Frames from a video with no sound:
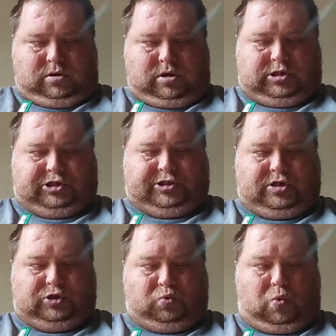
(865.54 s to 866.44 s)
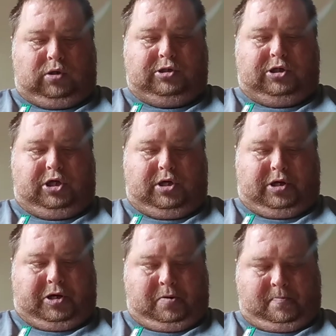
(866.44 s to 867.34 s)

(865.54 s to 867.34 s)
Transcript: It says 1 gig,